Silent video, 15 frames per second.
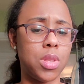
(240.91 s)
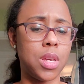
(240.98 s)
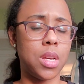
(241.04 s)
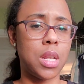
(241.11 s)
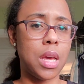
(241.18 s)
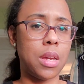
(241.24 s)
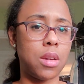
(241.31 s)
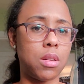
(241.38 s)

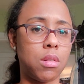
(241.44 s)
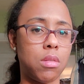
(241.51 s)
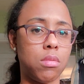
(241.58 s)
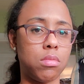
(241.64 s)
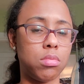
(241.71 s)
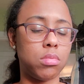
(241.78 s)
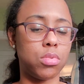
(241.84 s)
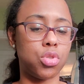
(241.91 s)
They're like
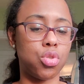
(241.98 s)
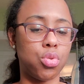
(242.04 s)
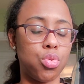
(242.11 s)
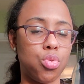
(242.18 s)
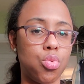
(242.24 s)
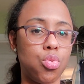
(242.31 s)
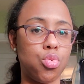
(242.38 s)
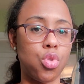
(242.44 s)

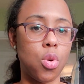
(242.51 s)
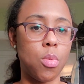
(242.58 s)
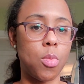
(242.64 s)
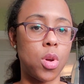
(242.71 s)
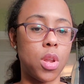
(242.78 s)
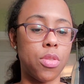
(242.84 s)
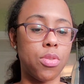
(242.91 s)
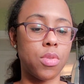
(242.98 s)
no
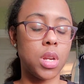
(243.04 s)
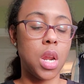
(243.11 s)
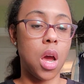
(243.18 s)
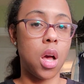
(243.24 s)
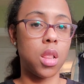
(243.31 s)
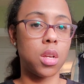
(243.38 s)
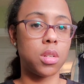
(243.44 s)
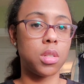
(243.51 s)
more than
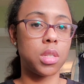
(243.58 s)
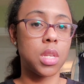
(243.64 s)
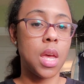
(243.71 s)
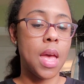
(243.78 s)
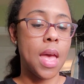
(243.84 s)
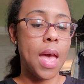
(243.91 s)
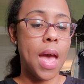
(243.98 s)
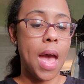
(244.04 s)
$3.
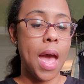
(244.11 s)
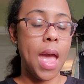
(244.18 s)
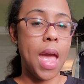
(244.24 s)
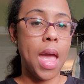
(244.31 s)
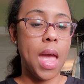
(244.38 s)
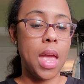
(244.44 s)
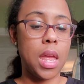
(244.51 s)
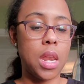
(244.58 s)

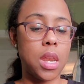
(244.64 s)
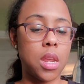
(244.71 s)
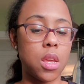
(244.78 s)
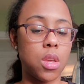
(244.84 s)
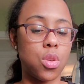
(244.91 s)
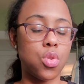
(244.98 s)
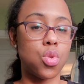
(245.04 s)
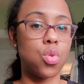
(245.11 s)
And
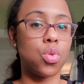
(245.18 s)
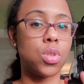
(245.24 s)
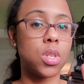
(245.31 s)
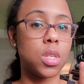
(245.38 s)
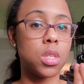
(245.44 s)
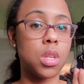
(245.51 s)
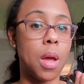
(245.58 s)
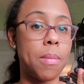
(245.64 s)

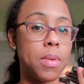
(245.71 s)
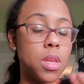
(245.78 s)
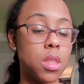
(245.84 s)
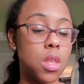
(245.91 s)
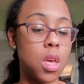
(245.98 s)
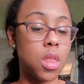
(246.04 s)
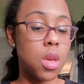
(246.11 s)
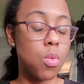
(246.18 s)

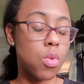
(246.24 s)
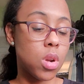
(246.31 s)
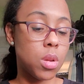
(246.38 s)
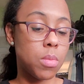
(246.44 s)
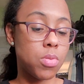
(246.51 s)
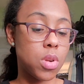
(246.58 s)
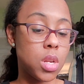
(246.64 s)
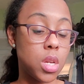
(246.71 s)
they
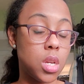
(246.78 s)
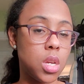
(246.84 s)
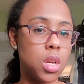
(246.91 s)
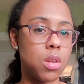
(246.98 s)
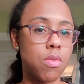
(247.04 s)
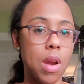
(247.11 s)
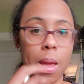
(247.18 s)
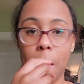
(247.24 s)
work pretty
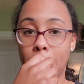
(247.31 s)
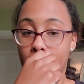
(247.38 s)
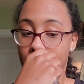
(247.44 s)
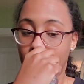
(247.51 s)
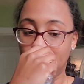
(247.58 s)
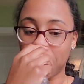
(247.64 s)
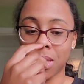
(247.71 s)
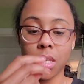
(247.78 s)
good, right?
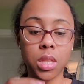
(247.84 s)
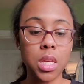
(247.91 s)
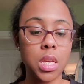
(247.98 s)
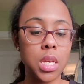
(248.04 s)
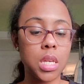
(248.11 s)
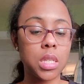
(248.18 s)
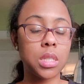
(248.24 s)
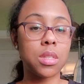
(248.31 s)
But the thing
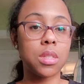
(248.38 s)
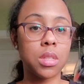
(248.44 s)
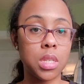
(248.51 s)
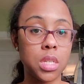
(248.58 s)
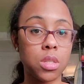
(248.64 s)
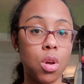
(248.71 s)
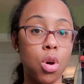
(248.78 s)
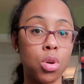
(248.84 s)
is,
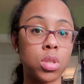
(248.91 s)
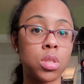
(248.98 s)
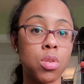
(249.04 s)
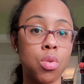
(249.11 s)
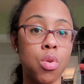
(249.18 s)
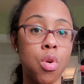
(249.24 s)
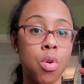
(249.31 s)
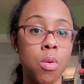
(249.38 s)
these are
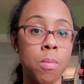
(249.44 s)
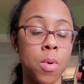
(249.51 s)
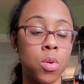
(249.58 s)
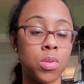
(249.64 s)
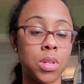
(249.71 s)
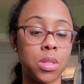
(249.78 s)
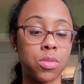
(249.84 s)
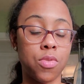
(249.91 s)
also
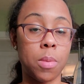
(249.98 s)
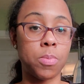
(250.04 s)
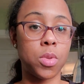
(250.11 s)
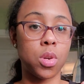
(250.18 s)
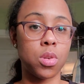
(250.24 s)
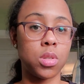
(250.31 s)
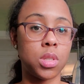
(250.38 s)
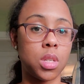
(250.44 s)
hormone
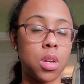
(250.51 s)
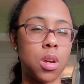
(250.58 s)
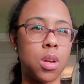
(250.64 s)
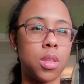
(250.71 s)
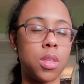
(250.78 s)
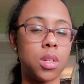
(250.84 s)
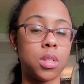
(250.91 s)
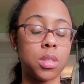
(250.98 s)
disruptors.
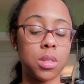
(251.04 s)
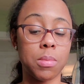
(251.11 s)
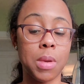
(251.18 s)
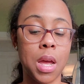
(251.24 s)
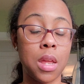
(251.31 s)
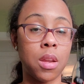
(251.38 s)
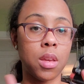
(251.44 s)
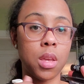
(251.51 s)
There's some
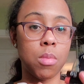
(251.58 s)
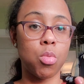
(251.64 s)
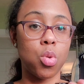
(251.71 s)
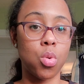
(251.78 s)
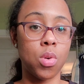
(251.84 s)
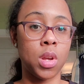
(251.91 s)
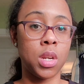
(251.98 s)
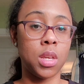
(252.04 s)
kind of
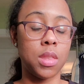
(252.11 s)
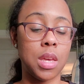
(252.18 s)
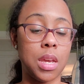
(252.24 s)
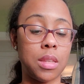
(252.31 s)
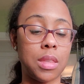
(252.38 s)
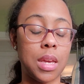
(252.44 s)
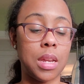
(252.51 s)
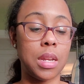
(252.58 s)
chemical in it
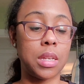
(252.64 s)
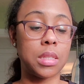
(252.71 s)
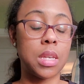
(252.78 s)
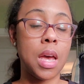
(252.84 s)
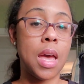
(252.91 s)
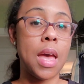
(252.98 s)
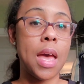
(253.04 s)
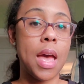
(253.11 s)
that is.
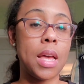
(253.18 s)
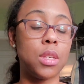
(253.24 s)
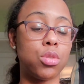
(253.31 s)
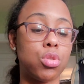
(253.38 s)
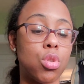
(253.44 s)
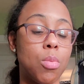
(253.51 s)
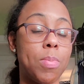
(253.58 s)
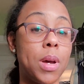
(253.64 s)
And
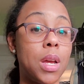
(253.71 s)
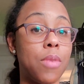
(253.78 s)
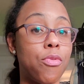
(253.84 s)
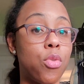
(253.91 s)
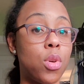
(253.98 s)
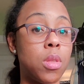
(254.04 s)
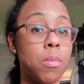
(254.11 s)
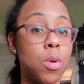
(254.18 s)
so, but
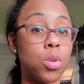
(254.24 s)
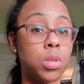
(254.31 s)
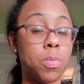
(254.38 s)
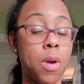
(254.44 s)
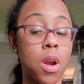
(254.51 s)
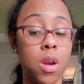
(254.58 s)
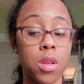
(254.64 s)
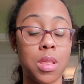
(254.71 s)
for the most
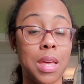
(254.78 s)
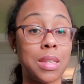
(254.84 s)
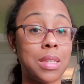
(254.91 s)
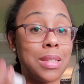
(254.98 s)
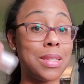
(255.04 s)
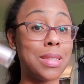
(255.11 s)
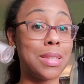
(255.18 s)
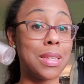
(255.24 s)
part, like,
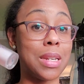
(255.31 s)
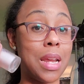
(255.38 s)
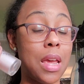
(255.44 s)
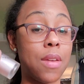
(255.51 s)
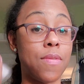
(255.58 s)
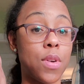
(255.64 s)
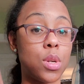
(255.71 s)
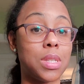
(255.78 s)
this is an
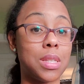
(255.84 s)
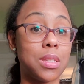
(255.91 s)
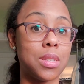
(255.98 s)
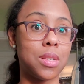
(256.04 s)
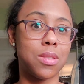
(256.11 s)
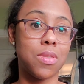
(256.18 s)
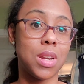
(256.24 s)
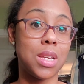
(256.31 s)
8 versus
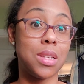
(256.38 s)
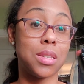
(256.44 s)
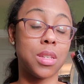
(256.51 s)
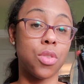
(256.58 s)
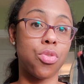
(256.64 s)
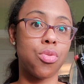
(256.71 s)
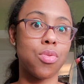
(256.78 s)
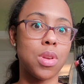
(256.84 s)
this right here is
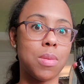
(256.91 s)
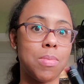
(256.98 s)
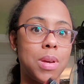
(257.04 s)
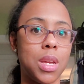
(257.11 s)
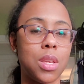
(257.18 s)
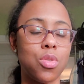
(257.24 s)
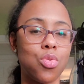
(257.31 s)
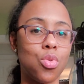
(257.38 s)
a 3.
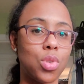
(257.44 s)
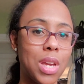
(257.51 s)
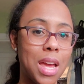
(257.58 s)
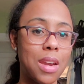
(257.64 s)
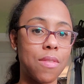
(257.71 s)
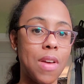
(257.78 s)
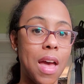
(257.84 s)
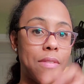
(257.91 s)
But you
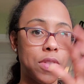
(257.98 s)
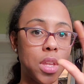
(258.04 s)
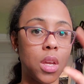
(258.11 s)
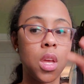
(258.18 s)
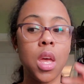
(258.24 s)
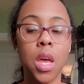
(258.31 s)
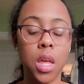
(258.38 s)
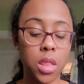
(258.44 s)
kind of have to
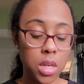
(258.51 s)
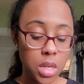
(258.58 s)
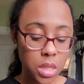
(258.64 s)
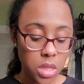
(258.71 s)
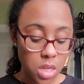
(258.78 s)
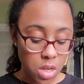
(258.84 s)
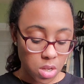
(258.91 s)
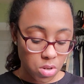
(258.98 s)
look
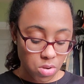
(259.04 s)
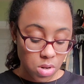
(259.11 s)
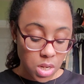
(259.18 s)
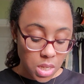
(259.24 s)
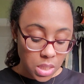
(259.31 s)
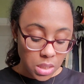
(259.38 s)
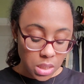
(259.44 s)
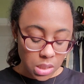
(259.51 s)
at the
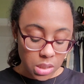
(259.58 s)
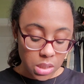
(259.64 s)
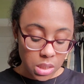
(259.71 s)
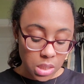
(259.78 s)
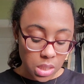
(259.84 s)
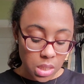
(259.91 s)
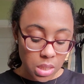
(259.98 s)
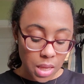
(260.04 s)
ingredients and
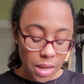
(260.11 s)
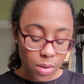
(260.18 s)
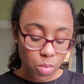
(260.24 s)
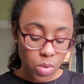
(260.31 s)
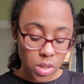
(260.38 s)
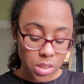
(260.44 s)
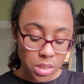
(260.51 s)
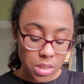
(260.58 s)
see, like,
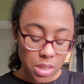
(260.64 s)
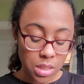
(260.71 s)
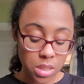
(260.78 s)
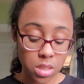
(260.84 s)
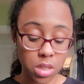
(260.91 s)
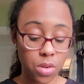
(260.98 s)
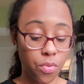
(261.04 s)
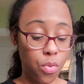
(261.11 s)
what it's
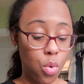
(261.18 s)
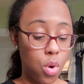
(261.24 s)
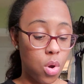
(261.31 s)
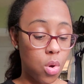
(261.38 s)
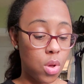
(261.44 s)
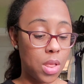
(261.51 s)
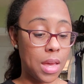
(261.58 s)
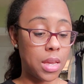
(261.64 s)
tested for.
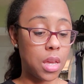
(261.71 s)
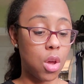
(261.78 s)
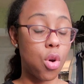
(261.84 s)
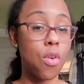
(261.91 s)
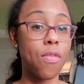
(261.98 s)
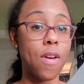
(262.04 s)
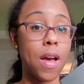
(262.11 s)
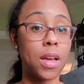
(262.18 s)
Or, like,
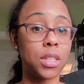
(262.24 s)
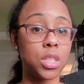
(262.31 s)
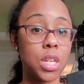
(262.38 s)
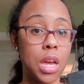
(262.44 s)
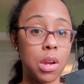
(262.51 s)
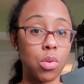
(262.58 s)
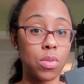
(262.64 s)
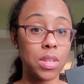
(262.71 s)
e.l.f.
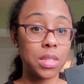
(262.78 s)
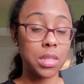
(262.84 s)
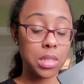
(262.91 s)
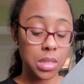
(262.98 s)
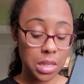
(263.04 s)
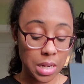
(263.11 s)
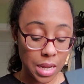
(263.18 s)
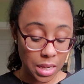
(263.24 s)
eyeshadow, this
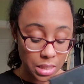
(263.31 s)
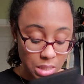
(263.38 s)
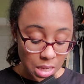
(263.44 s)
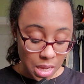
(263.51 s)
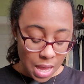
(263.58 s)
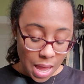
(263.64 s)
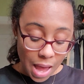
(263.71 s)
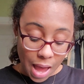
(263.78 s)
is an 8.
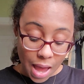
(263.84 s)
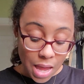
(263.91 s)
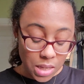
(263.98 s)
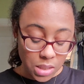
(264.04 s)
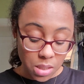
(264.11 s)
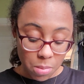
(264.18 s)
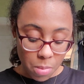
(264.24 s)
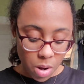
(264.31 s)
I
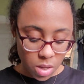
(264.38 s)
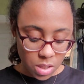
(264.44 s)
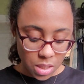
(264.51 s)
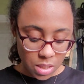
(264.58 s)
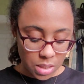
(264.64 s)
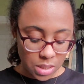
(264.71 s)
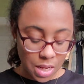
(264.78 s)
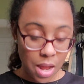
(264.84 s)
had to mark
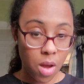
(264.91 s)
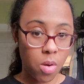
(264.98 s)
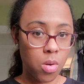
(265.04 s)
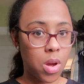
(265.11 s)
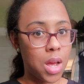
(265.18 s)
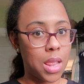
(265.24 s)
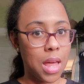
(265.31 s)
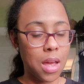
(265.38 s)
these
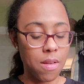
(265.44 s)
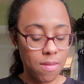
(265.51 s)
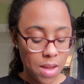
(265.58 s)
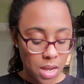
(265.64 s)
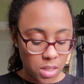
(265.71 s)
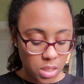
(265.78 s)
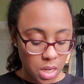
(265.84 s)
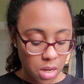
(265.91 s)
down. A lot of
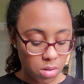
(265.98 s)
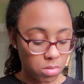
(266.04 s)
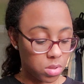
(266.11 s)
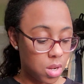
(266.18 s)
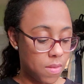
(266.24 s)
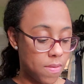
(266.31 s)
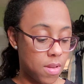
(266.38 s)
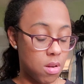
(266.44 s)

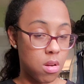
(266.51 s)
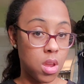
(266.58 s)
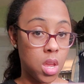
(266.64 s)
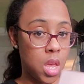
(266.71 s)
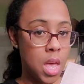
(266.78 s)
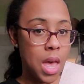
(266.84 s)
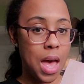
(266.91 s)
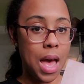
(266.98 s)
eyeshadows are
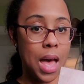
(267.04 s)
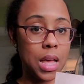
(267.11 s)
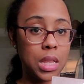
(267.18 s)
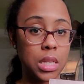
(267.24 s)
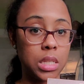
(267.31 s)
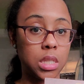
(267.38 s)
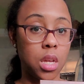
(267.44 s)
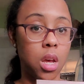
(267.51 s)
very
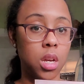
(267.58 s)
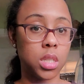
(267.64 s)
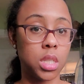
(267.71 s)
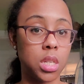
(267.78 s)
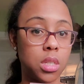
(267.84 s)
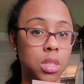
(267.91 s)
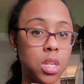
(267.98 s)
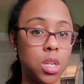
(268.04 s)
highly
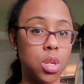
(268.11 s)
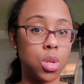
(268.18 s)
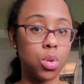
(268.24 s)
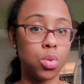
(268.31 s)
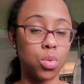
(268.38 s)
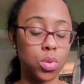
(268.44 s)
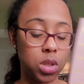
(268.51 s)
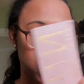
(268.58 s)
toxic. The
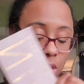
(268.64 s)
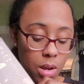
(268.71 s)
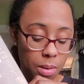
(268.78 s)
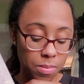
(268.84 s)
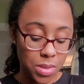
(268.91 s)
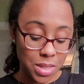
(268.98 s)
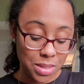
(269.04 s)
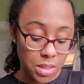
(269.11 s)
nudes,
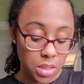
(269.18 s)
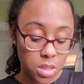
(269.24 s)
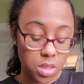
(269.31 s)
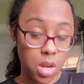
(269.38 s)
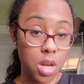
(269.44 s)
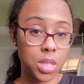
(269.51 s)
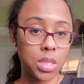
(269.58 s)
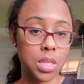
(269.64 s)
this is
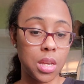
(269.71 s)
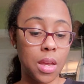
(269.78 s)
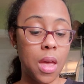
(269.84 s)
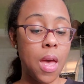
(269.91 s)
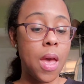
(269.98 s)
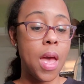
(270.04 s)
toxic.